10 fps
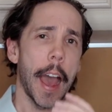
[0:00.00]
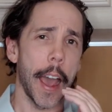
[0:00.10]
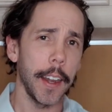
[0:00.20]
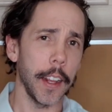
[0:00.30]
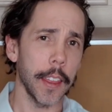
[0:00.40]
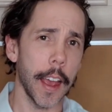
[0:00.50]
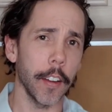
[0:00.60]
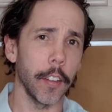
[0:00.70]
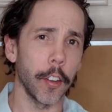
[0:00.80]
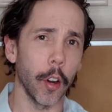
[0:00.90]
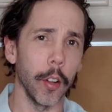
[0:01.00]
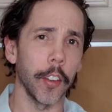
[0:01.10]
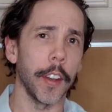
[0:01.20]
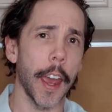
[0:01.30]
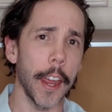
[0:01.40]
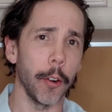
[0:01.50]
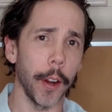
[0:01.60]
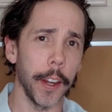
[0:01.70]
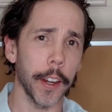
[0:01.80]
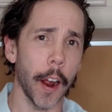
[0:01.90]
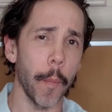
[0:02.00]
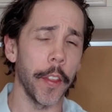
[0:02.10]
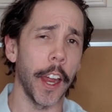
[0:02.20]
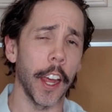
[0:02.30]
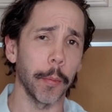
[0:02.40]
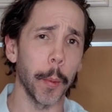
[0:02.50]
$80,000 in annual income, and that has to be